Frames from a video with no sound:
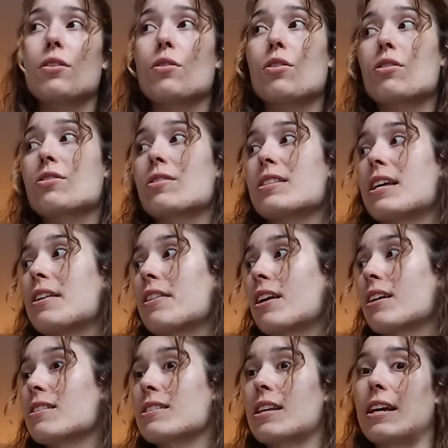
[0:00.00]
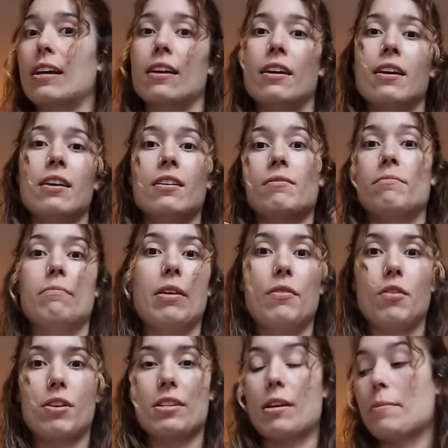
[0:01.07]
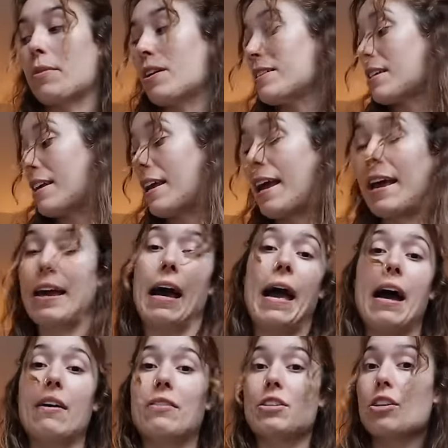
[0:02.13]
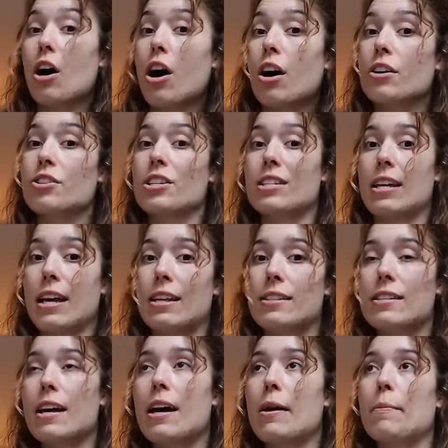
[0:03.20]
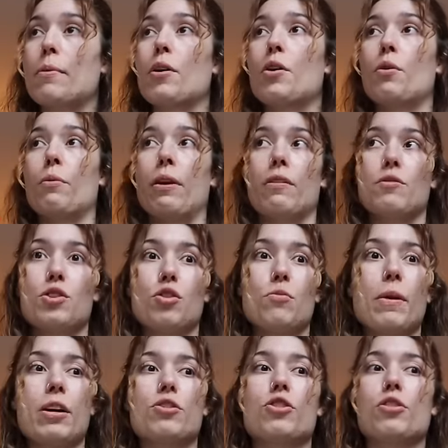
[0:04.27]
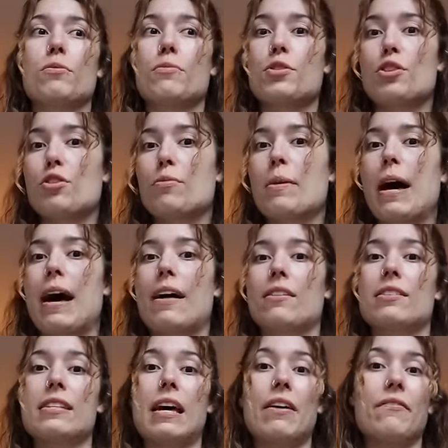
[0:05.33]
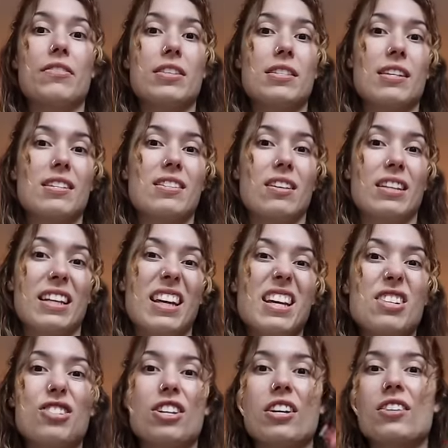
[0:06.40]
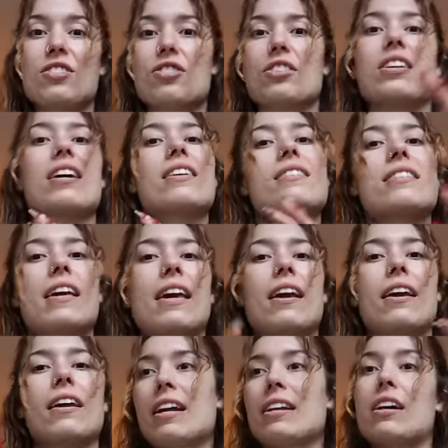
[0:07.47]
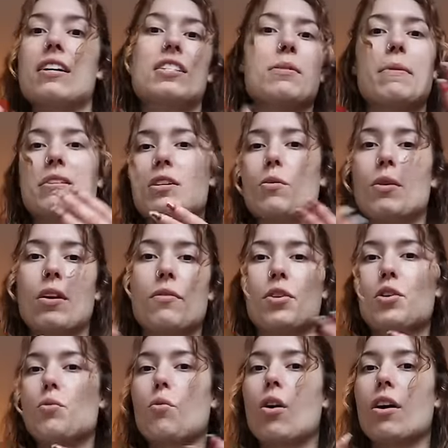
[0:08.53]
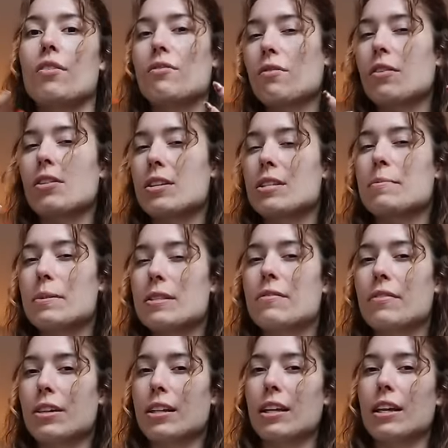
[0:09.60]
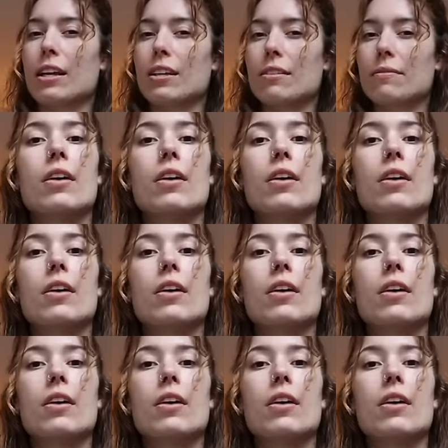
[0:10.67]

you can also say things like, me, for example, I said, hey, I have a dog, just a heads up. We have two bedrooms, two baths, emphasis on the kitchen, just kind of saying and customizing whatever you want for the specific cleaning.